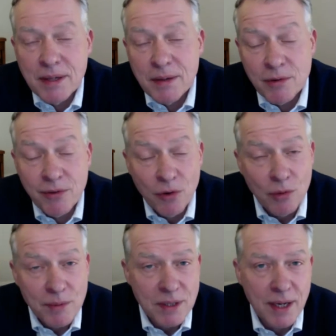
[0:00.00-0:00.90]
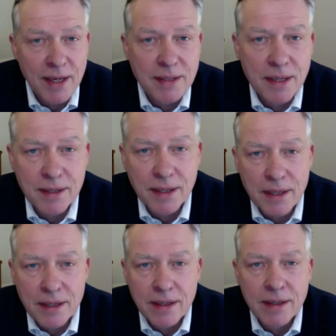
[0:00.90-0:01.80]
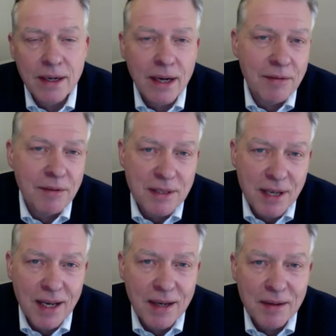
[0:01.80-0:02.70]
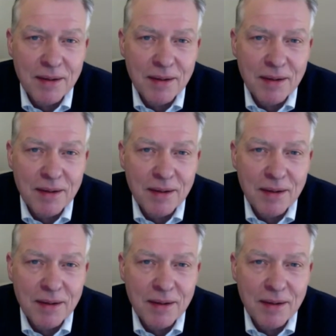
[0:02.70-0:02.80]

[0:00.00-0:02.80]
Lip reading: in Reform's case, I think I have to say,